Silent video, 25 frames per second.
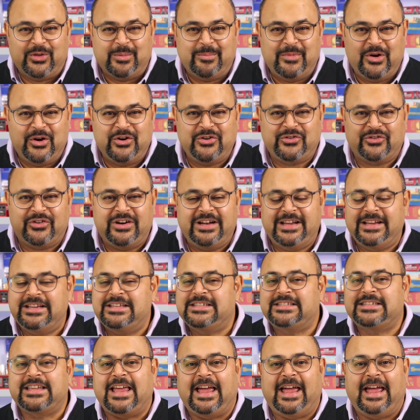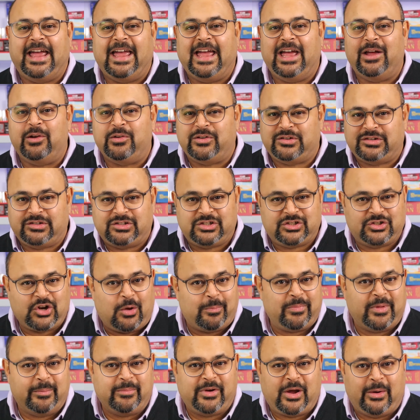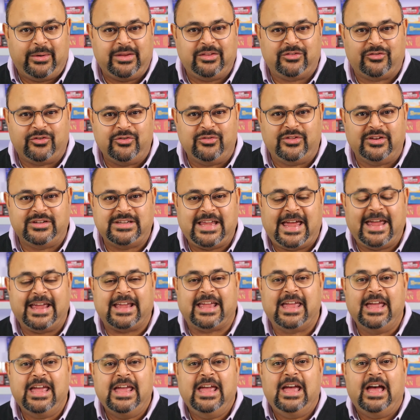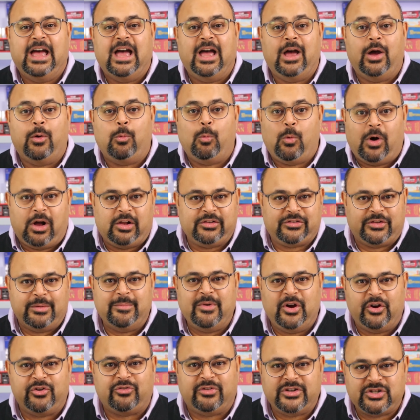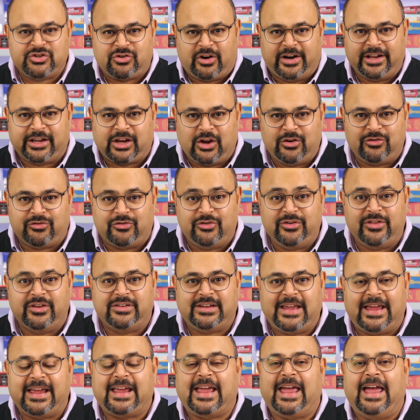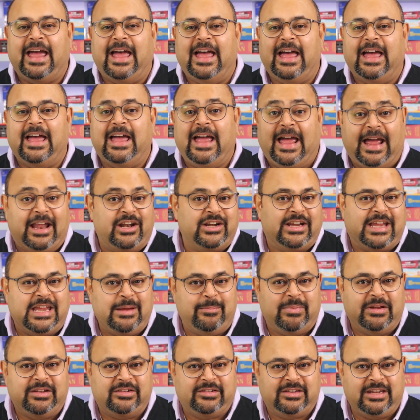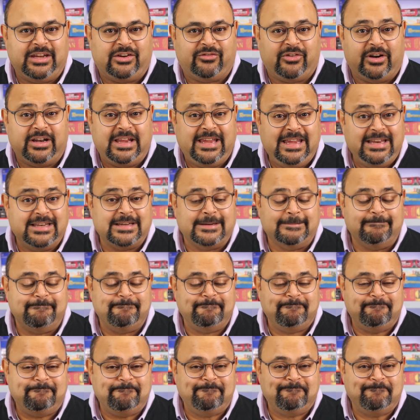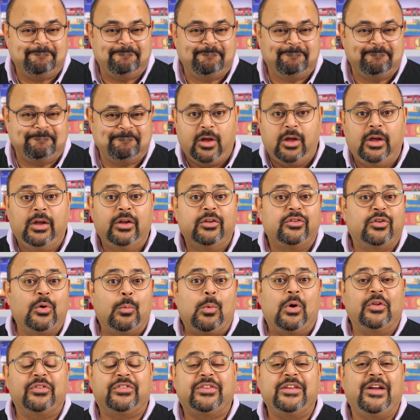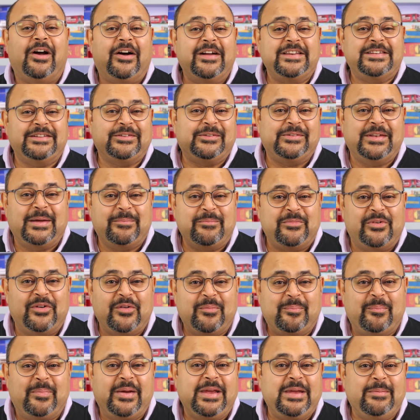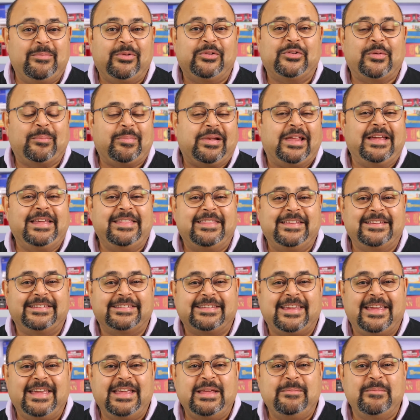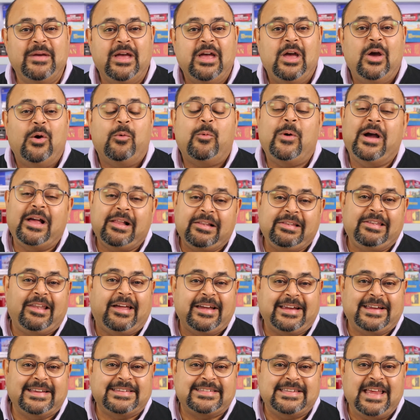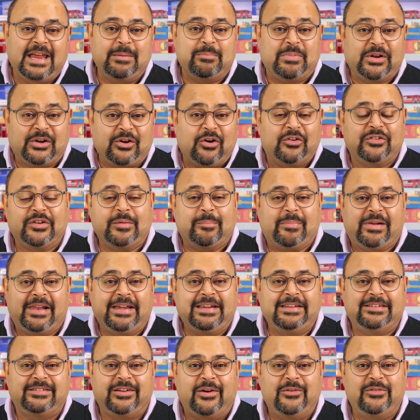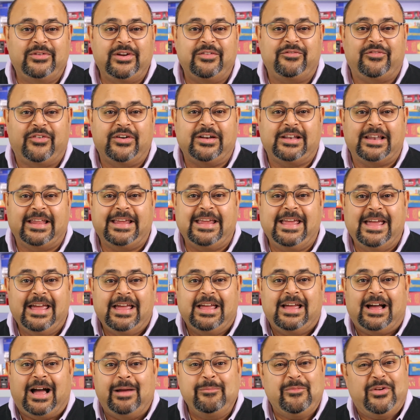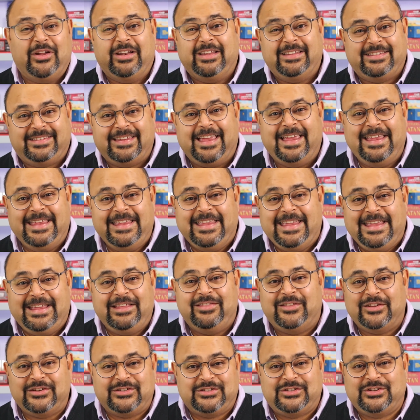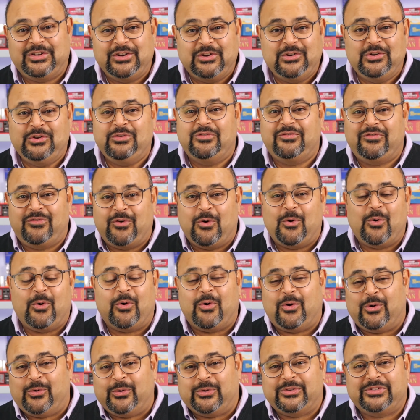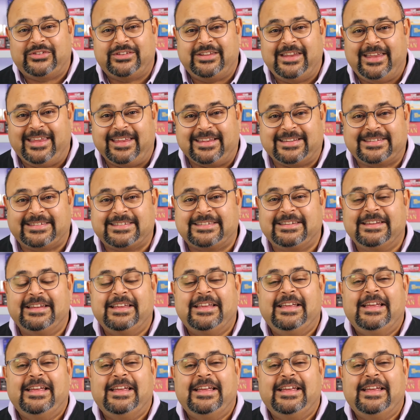the murderer is, stop them going through the deck, whilst the murderer is trying to go through the deck and keep his secret hidden. So what's the ideal number of people to play this game? Well, like I said, because it plays so differently, I'm going to say either 2, 4 or 6.